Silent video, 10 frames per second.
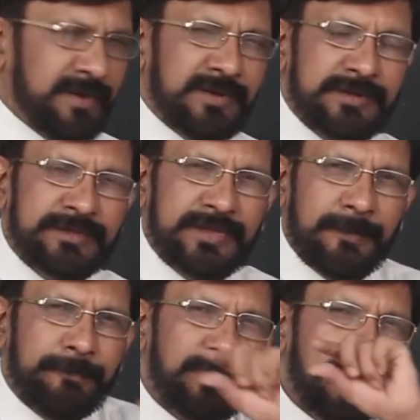entire
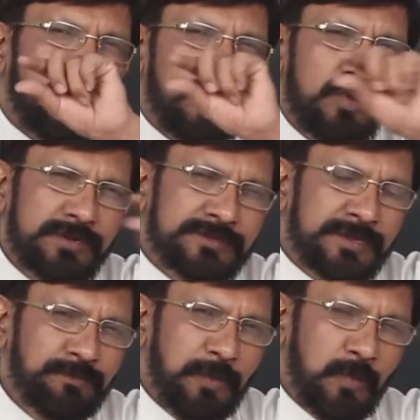thing, only
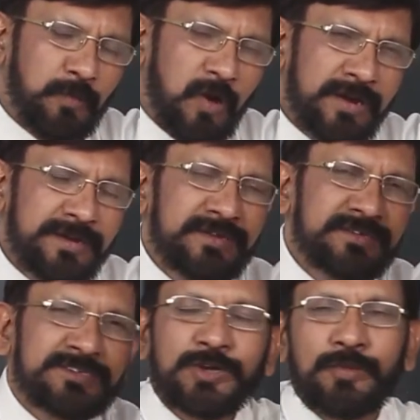simple point is
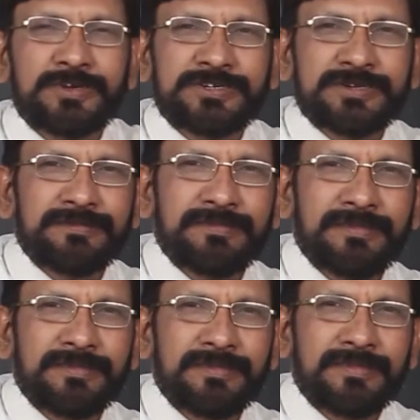established.
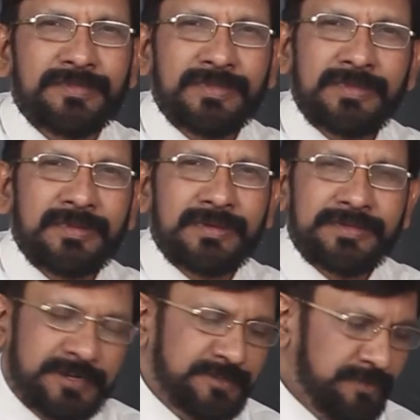
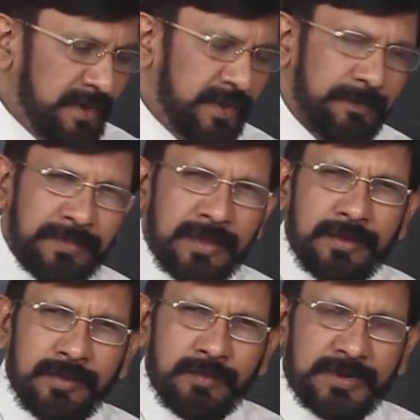That is why
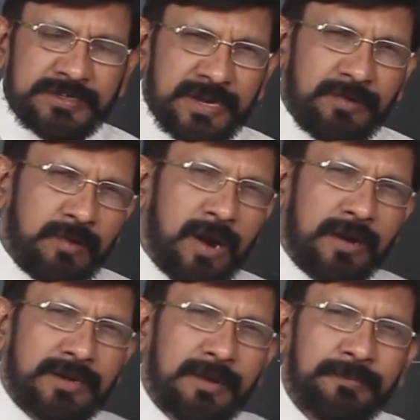you must have
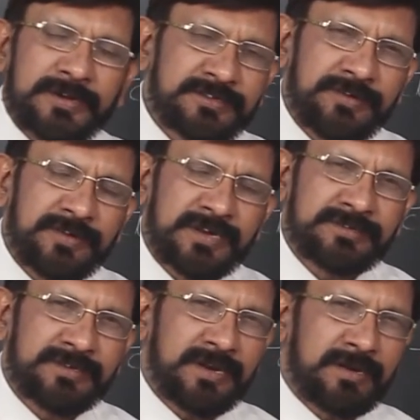lot of
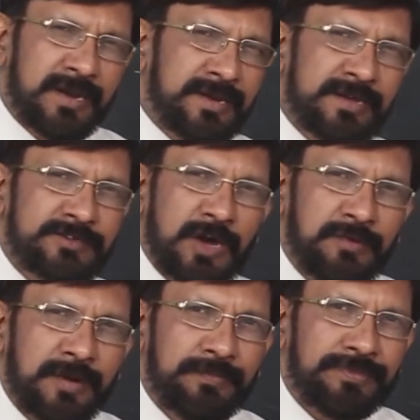perseverance in learning
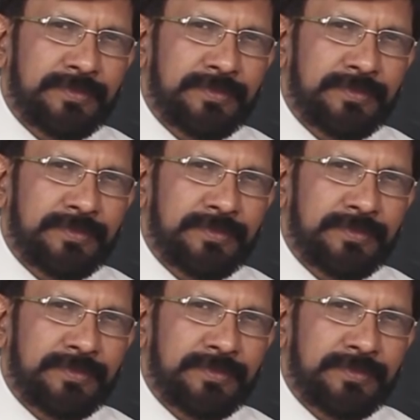Java.